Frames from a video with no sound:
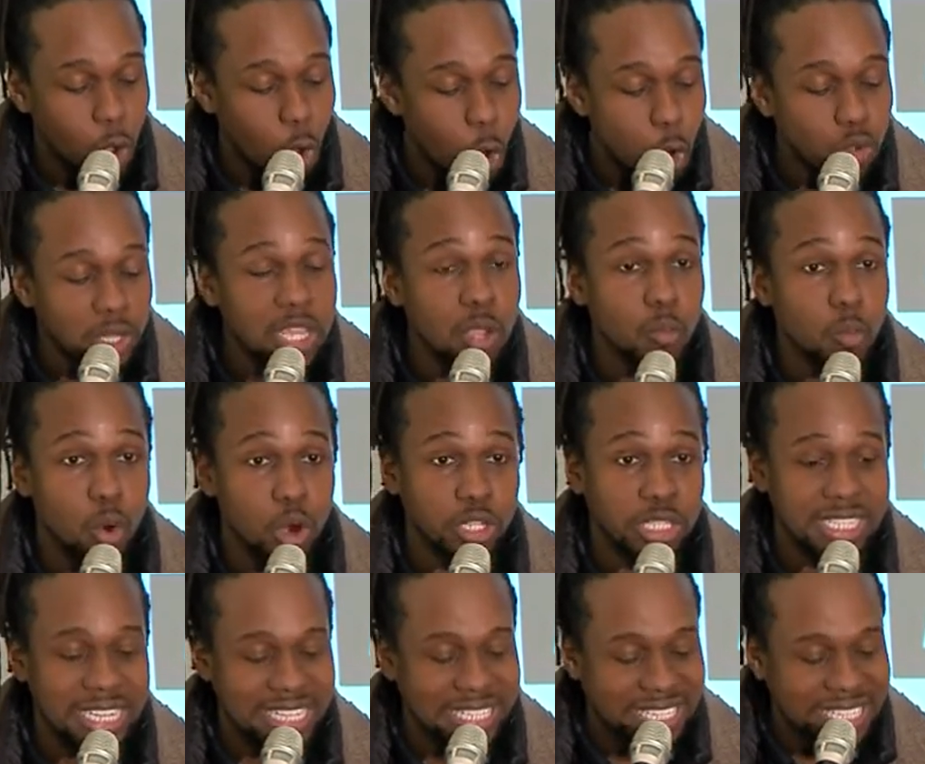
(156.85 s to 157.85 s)
only
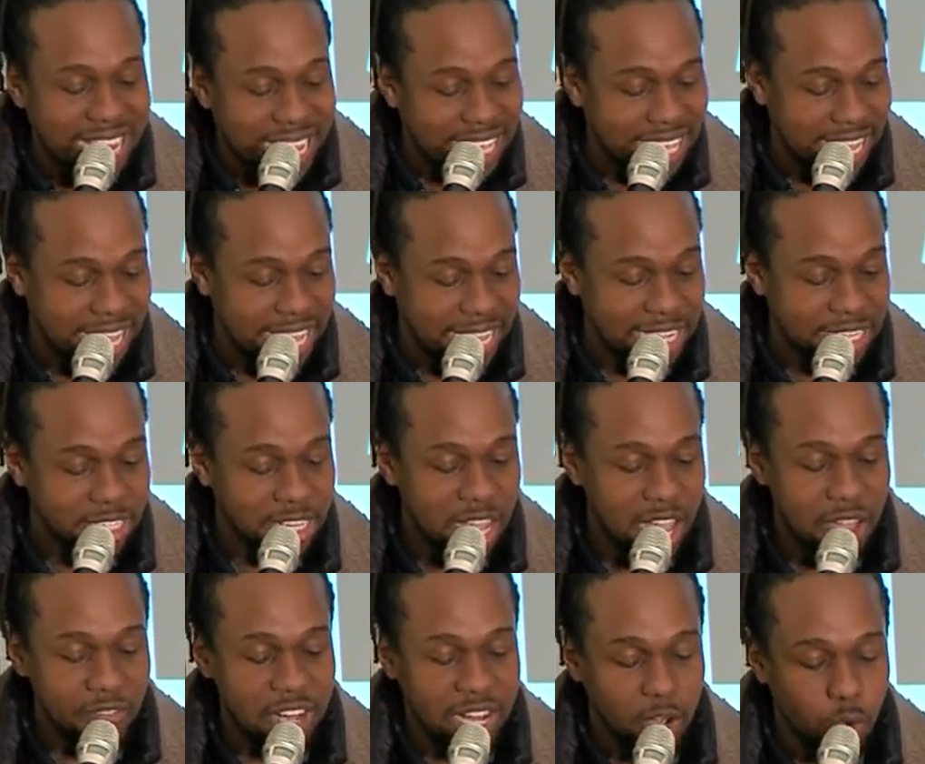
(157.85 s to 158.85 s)
worsened decades
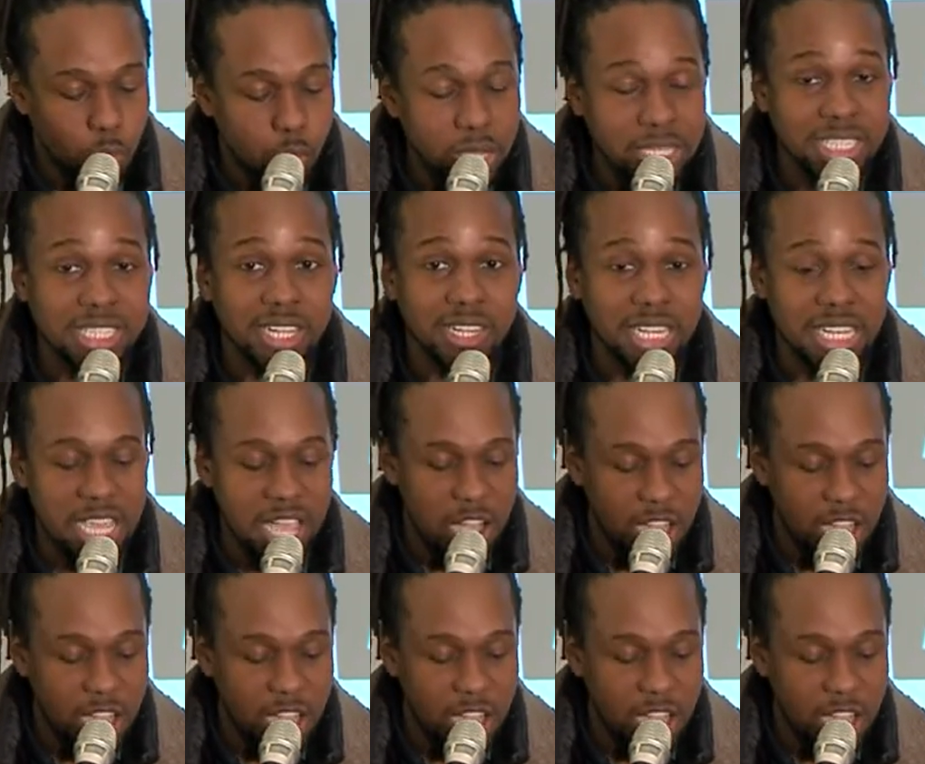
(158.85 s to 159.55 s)
of an increasingly